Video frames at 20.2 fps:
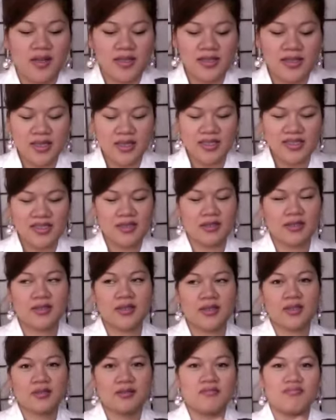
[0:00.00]
the sun is
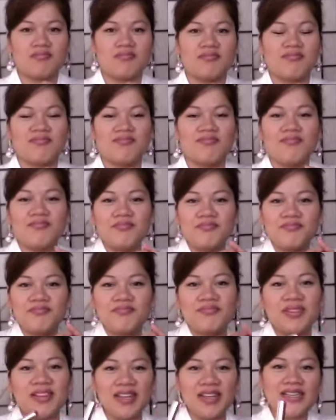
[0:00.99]

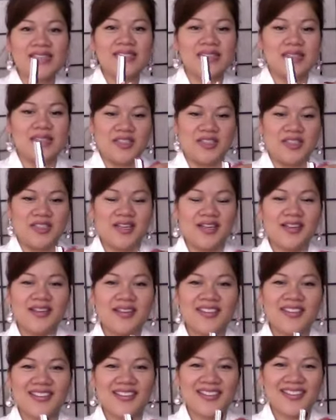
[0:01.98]
blazing today.
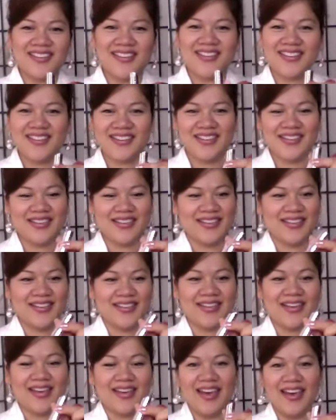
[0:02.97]

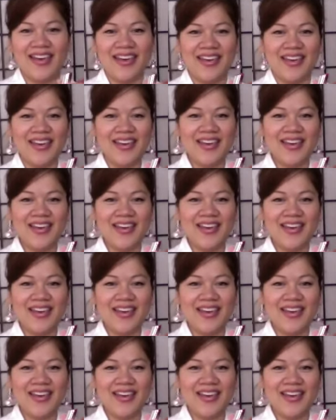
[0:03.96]
And